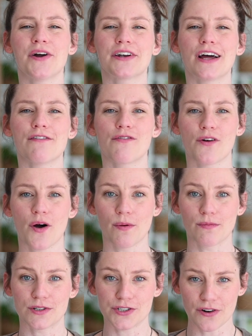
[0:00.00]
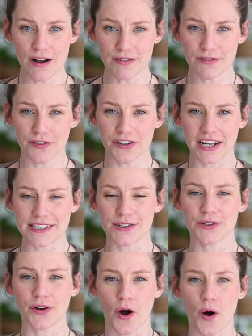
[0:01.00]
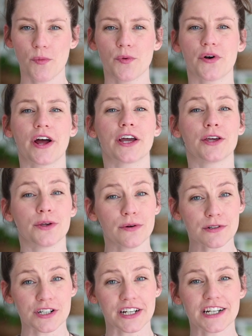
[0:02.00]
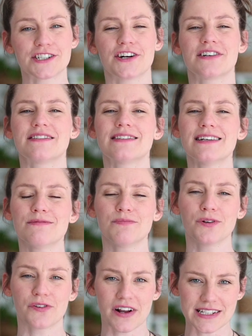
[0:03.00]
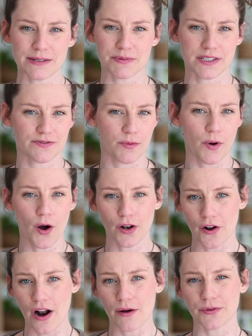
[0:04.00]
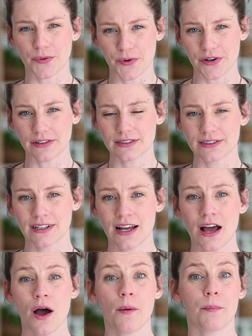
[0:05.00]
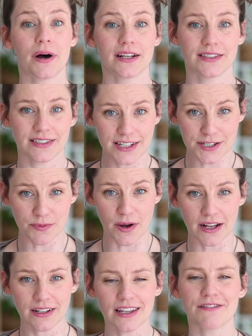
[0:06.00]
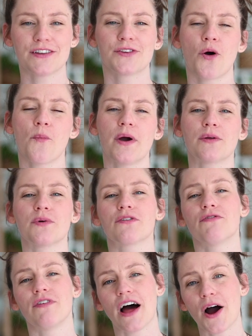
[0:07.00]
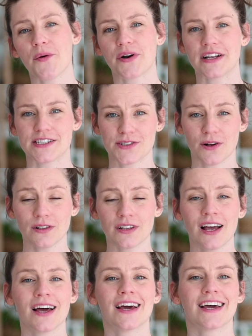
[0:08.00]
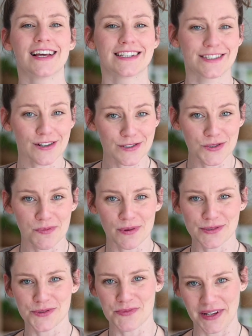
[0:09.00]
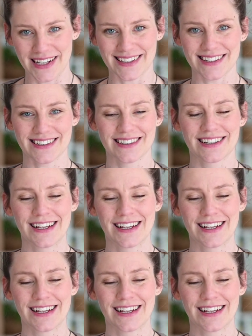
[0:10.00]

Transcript: Marta from travelfortaste.com where I usually share simple recipes from all around the world. But this one, even though made with flour and salt, is not supposed to be eaten.